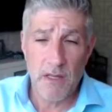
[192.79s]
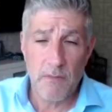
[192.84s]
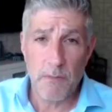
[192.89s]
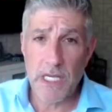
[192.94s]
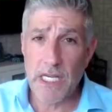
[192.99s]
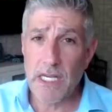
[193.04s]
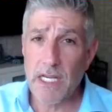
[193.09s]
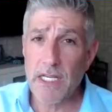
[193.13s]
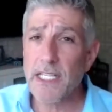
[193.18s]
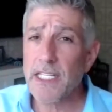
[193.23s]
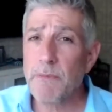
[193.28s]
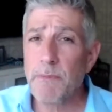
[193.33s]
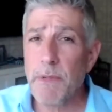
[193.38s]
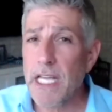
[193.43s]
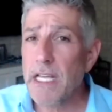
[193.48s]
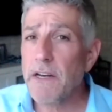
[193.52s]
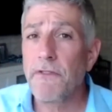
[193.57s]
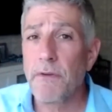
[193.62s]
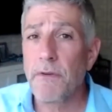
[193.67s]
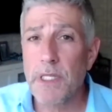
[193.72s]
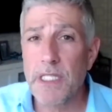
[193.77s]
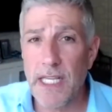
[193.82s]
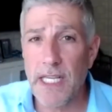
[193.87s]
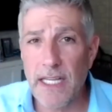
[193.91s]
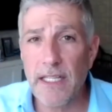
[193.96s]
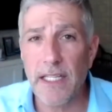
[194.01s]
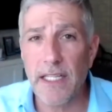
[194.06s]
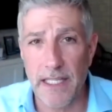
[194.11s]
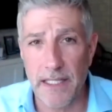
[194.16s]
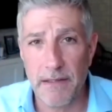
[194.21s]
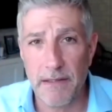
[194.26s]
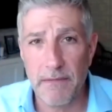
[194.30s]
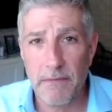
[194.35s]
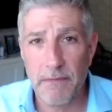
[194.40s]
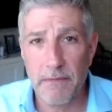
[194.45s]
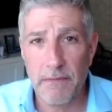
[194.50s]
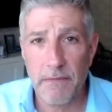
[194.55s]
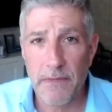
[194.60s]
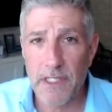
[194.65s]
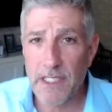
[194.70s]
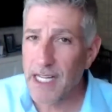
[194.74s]
Because it's made from saline,
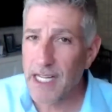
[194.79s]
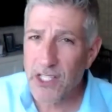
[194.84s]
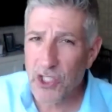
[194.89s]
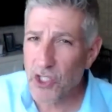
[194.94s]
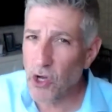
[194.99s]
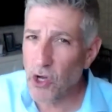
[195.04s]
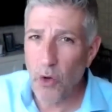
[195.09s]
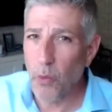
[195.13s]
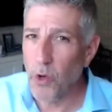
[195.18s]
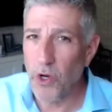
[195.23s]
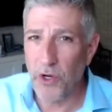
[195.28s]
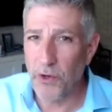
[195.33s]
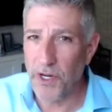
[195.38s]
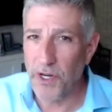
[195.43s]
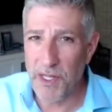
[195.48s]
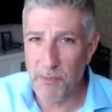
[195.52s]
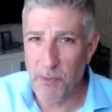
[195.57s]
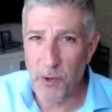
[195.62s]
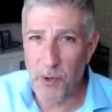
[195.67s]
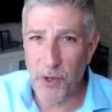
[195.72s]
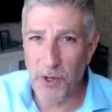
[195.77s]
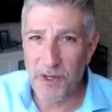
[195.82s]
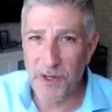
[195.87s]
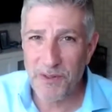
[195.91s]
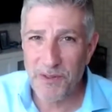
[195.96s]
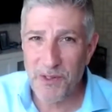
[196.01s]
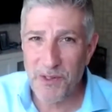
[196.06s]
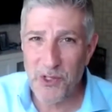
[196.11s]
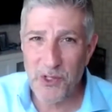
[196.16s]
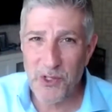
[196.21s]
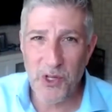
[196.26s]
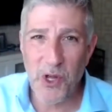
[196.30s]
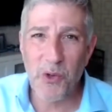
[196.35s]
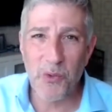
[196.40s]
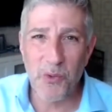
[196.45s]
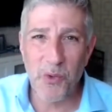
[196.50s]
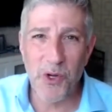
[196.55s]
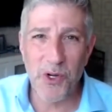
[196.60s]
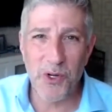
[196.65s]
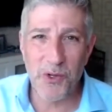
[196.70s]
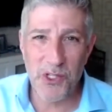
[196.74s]
it's not salt water anymore. Salt
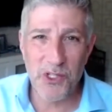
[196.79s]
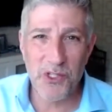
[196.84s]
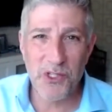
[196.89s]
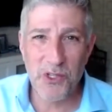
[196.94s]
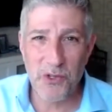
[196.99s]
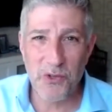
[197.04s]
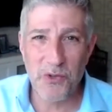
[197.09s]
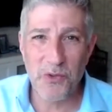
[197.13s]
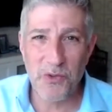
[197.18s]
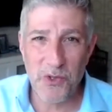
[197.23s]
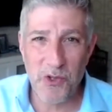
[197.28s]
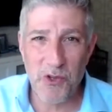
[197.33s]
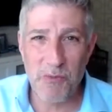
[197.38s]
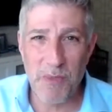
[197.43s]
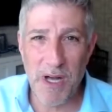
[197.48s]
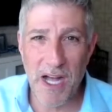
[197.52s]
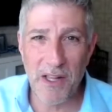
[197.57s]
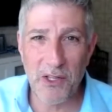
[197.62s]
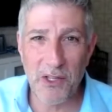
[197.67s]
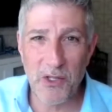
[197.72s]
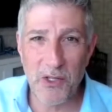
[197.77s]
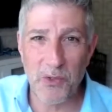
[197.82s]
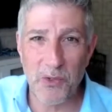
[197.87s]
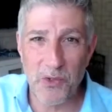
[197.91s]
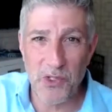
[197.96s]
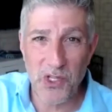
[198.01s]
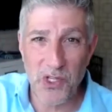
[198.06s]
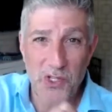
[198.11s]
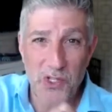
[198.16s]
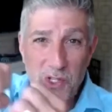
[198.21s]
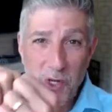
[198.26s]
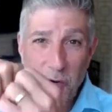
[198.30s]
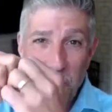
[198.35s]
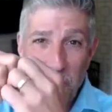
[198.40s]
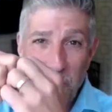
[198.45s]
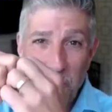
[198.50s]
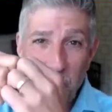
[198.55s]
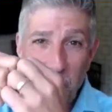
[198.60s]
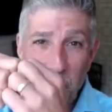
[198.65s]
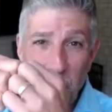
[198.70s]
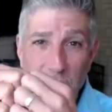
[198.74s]
water is two molecules,
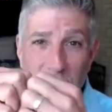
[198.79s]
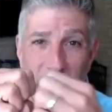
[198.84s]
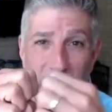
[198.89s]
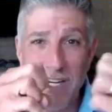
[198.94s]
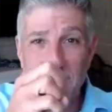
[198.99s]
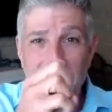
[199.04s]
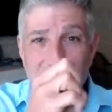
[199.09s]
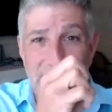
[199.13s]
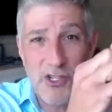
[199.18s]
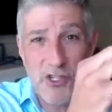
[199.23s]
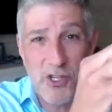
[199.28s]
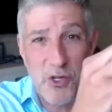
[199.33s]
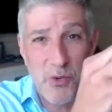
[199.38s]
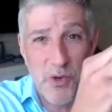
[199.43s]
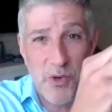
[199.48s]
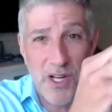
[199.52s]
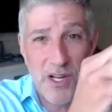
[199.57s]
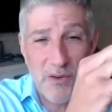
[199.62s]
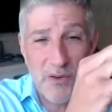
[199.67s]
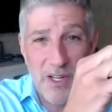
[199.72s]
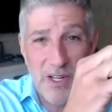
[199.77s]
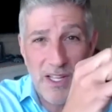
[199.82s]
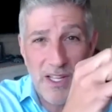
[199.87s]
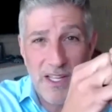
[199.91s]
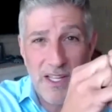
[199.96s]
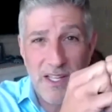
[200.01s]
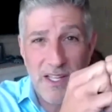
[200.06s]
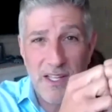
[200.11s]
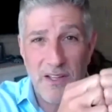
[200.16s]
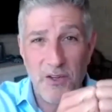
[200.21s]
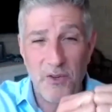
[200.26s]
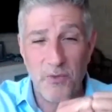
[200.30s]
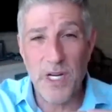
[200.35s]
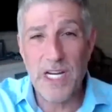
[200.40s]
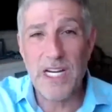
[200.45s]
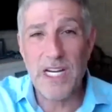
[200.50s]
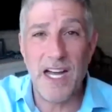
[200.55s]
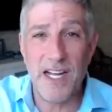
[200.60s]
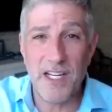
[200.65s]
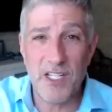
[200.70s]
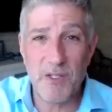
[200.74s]
sodium chloride and H2O.
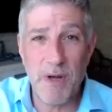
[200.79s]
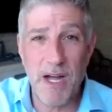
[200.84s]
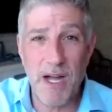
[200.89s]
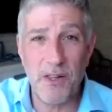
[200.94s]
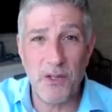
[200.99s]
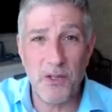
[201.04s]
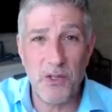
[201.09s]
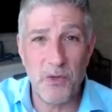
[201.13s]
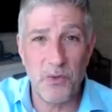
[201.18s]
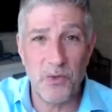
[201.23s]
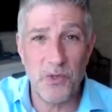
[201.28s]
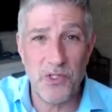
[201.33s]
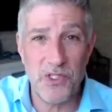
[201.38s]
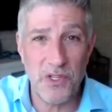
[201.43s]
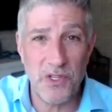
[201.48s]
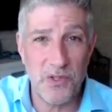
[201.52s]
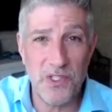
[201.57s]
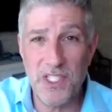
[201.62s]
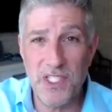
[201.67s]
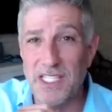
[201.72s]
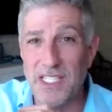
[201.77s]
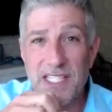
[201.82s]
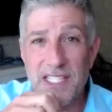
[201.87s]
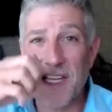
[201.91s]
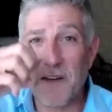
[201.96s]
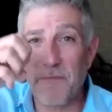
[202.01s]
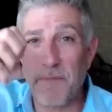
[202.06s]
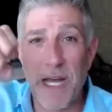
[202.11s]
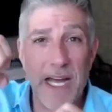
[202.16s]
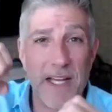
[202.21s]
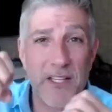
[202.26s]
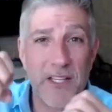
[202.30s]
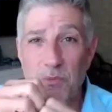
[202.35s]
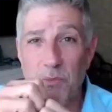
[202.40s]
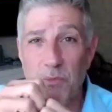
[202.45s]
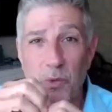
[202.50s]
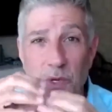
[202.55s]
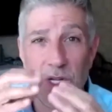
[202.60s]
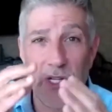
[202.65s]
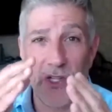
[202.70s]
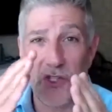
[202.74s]
Redox molecules, there are 16
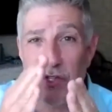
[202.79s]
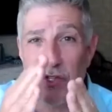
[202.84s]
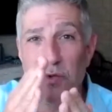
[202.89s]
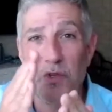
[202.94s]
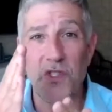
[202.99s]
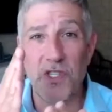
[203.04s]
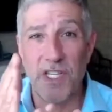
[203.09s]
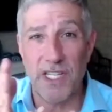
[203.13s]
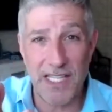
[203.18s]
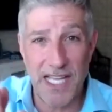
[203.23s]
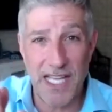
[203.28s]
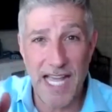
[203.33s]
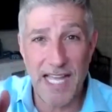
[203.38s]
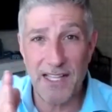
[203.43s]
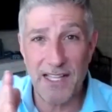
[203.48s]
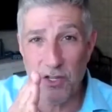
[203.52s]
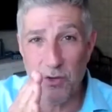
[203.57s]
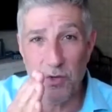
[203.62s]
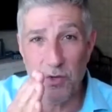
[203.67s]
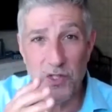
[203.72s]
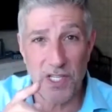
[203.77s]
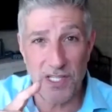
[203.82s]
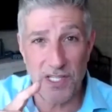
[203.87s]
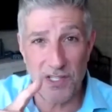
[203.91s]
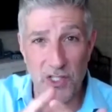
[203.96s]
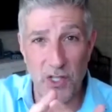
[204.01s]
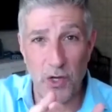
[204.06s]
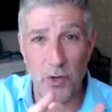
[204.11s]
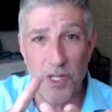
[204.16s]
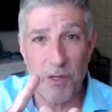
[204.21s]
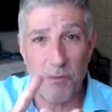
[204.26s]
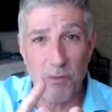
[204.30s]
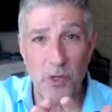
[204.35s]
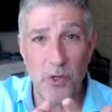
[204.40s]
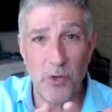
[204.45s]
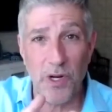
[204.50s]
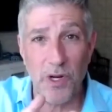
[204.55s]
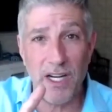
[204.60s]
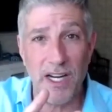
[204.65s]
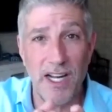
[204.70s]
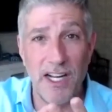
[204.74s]
possible ones using sodium
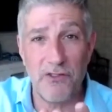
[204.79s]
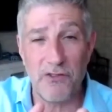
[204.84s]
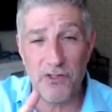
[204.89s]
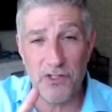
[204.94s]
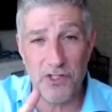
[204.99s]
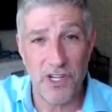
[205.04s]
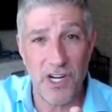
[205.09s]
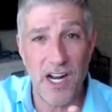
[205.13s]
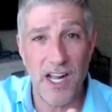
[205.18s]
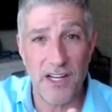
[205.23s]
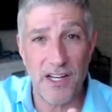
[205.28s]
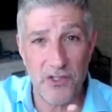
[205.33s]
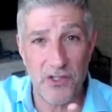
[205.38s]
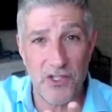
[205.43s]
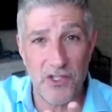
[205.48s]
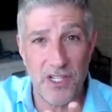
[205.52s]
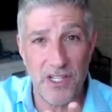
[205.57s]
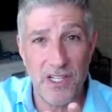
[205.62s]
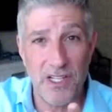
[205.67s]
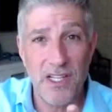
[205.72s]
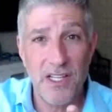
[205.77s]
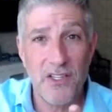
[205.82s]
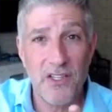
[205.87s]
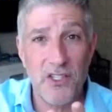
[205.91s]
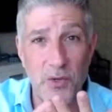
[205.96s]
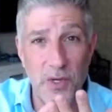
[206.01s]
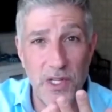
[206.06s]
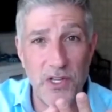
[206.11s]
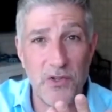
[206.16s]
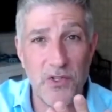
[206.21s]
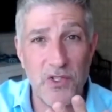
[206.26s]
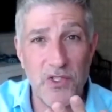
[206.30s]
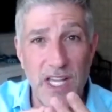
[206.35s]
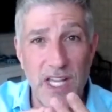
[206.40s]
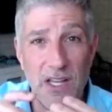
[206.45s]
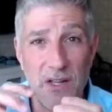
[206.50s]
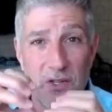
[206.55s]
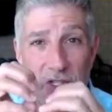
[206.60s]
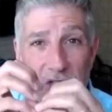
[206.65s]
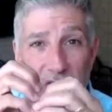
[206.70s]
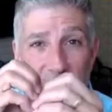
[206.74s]
chloride, hydrogen, and oxygen. So in your
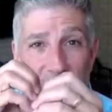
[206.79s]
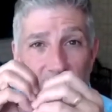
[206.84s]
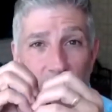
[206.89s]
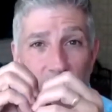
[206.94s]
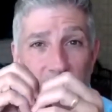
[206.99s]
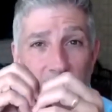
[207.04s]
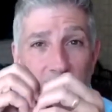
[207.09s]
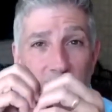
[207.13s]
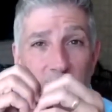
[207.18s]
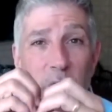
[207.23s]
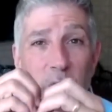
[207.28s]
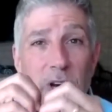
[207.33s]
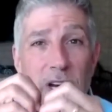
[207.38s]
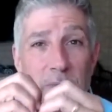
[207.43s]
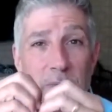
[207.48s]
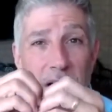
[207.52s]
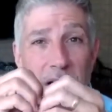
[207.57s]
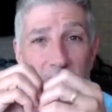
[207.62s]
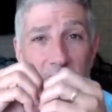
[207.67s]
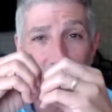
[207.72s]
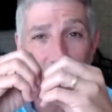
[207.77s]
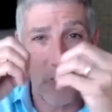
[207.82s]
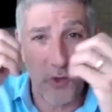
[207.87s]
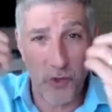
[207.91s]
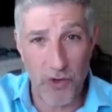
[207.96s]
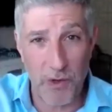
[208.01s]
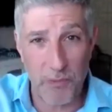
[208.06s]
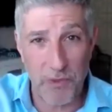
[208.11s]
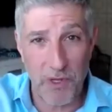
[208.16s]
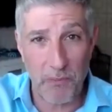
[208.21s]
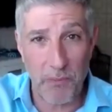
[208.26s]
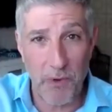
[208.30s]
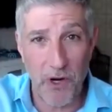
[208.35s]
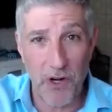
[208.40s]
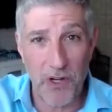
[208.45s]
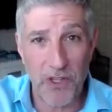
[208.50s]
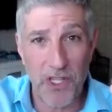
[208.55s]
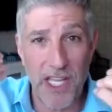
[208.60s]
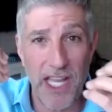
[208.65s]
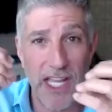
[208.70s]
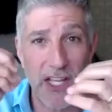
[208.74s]
cells, the sodium chloride molecules ripped
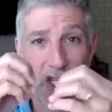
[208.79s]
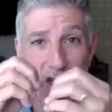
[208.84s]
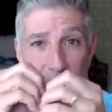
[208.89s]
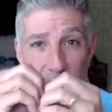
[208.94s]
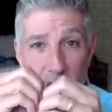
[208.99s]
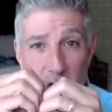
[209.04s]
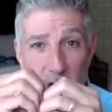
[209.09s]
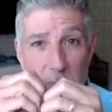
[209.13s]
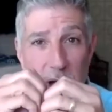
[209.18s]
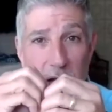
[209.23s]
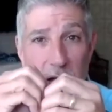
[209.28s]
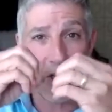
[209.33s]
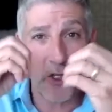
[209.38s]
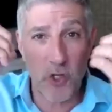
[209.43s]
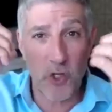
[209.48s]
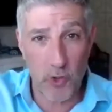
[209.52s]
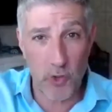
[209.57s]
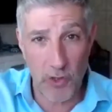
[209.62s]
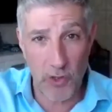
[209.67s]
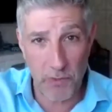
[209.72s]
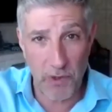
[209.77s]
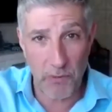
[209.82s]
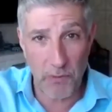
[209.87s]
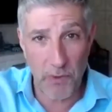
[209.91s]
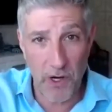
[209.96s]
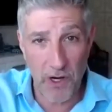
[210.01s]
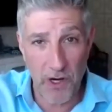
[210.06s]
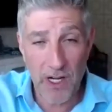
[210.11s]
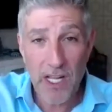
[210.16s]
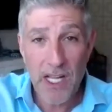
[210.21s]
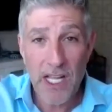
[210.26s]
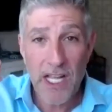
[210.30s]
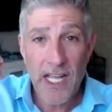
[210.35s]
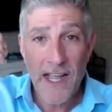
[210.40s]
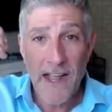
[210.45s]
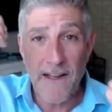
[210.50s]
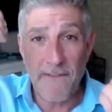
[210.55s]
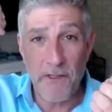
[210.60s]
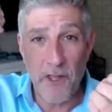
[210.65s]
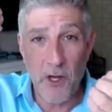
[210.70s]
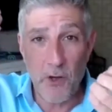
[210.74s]
apart, the H2O molecules ripped apart,
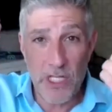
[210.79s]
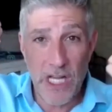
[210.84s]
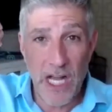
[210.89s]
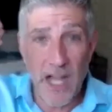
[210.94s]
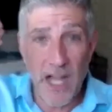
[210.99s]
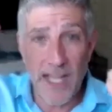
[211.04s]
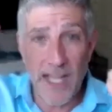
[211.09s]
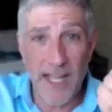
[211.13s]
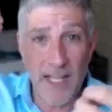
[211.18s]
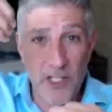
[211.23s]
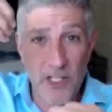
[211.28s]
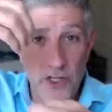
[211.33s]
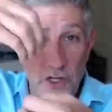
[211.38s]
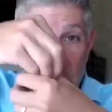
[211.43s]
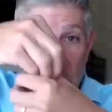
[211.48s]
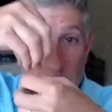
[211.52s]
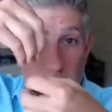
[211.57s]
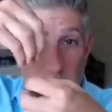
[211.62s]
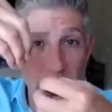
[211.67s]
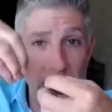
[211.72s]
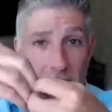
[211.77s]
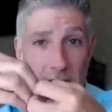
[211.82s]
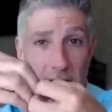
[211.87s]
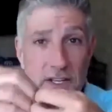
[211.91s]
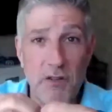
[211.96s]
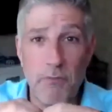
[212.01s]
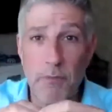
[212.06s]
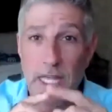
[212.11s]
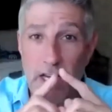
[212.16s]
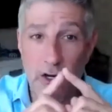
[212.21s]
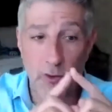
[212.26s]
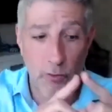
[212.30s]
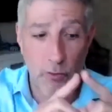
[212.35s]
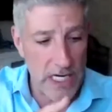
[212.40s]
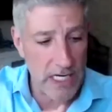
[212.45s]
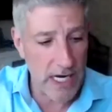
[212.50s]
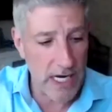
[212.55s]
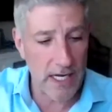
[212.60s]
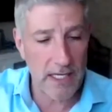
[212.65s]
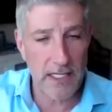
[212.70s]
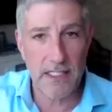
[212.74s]
and those ions are combined to make
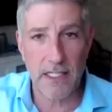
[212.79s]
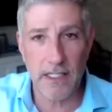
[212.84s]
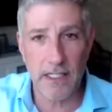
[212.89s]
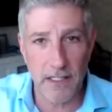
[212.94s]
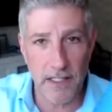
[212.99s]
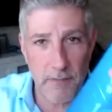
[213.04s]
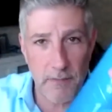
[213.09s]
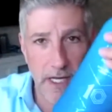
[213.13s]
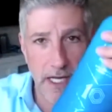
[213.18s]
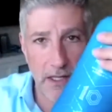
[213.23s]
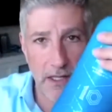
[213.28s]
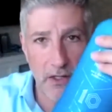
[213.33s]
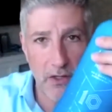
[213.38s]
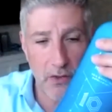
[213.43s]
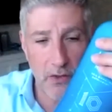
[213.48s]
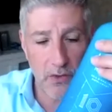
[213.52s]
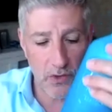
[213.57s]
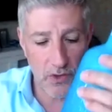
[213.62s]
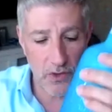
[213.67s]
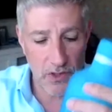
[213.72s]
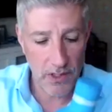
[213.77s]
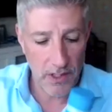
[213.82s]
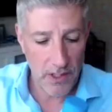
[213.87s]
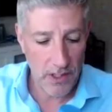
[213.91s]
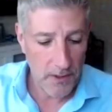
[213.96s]
redox signaling molecules.